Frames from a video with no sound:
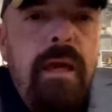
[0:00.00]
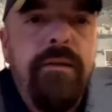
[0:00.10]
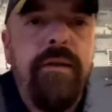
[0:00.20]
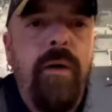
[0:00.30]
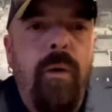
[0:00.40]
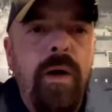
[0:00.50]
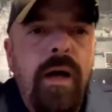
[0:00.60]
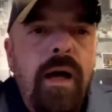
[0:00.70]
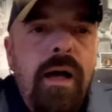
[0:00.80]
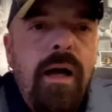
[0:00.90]
So
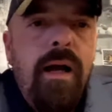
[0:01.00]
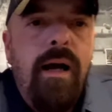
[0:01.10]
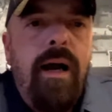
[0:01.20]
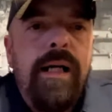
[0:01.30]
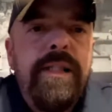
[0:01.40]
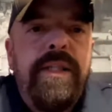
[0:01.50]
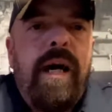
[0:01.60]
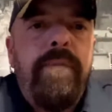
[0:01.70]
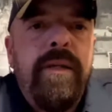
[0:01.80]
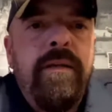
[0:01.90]
I just
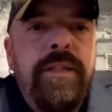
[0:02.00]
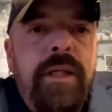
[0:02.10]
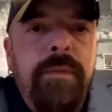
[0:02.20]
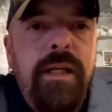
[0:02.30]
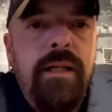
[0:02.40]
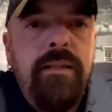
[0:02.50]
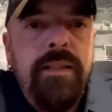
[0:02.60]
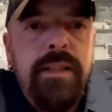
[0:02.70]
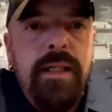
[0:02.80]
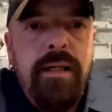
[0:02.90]
jump in here
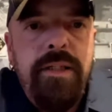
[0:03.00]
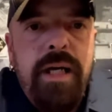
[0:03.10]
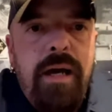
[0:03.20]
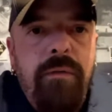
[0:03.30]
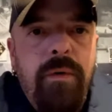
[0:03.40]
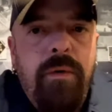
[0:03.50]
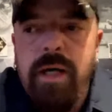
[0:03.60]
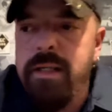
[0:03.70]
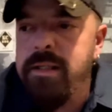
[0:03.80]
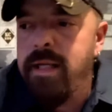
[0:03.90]
in the chat real
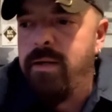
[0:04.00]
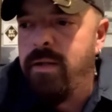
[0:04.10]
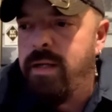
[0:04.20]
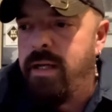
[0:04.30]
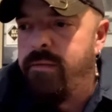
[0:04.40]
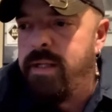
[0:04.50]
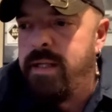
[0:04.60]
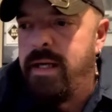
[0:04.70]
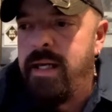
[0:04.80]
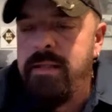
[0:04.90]
quick to take a look at
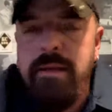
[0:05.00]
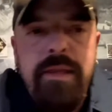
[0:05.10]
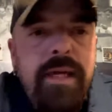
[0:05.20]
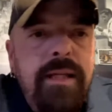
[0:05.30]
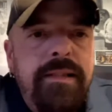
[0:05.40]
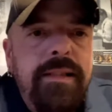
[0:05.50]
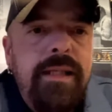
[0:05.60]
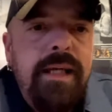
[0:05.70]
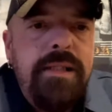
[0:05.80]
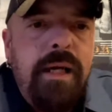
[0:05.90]
everything. Thanks,
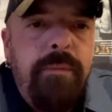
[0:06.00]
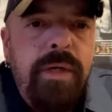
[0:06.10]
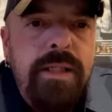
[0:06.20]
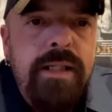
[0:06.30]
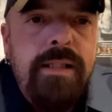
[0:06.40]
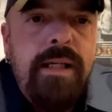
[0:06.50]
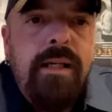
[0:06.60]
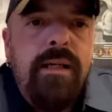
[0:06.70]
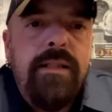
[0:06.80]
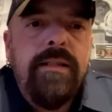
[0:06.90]
Denise. I appreciate
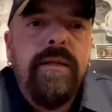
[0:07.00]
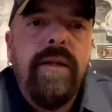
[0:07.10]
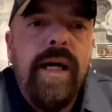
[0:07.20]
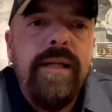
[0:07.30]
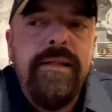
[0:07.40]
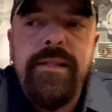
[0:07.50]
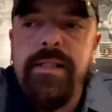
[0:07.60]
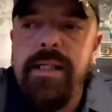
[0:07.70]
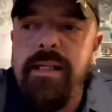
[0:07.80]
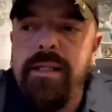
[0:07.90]
that, hon. Glad to
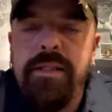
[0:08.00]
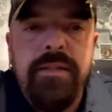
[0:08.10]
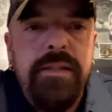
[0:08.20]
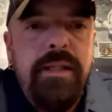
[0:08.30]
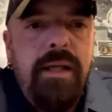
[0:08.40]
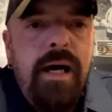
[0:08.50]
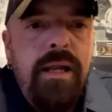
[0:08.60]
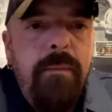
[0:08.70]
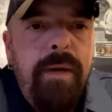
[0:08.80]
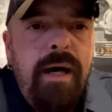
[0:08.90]
see that you're still
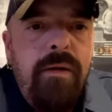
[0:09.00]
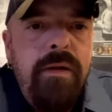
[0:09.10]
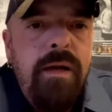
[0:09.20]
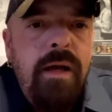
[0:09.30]
out and about,